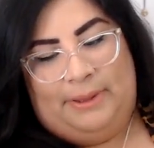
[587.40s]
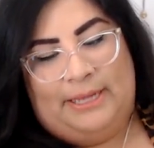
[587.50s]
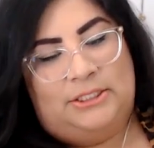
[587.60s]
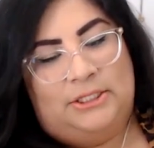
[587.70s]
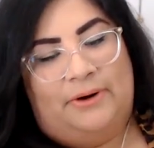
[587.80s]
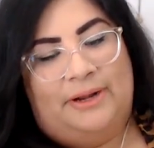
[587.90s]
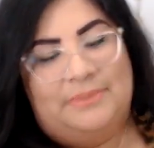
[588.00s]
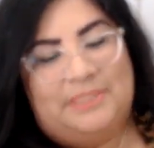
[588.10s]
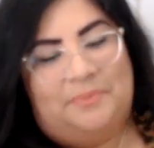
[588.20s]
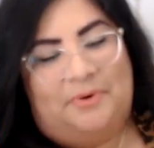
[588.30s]

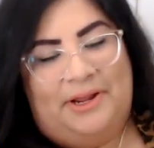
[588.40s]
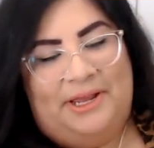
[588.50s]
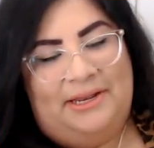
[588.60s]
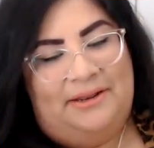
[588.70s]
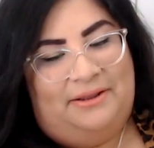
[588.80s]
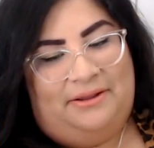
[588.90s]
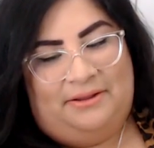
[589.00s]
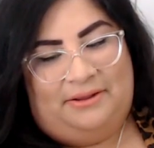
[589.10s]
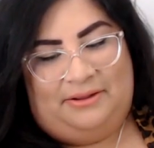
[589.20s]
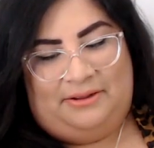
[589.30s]
pentagram spread.
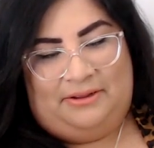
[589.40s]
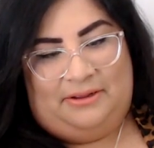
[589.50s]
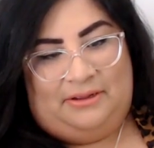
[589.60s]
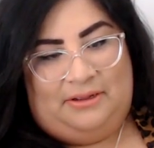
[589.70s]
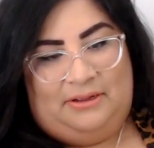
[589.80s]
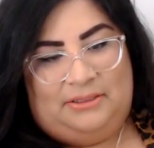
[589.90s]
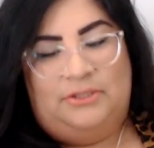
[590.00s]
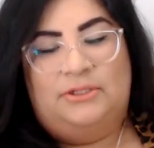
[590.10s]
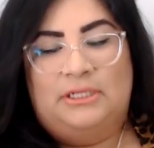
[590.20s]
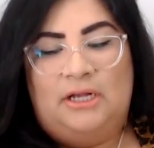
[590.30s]
So
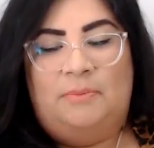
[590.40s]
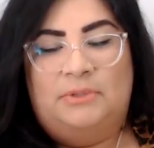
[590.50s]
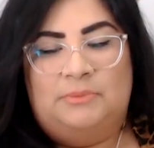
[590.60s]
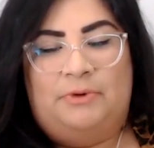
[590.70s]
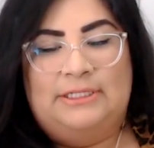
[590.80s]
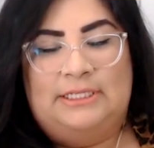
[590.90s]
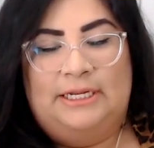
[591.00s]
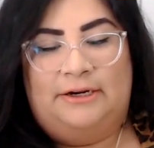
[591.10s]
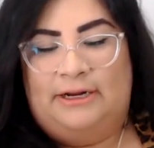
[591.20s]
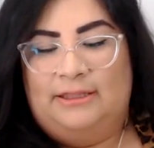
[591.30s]
there's a couple spreads in
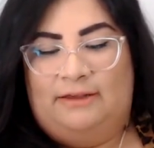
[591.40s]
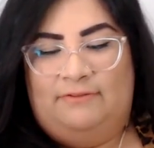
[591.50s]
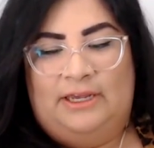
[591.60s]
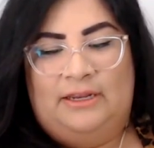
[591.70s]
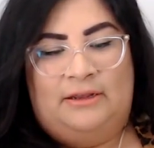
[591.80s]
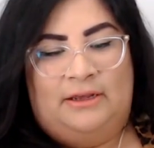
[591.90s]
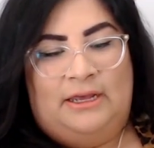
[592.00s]
here. I love it.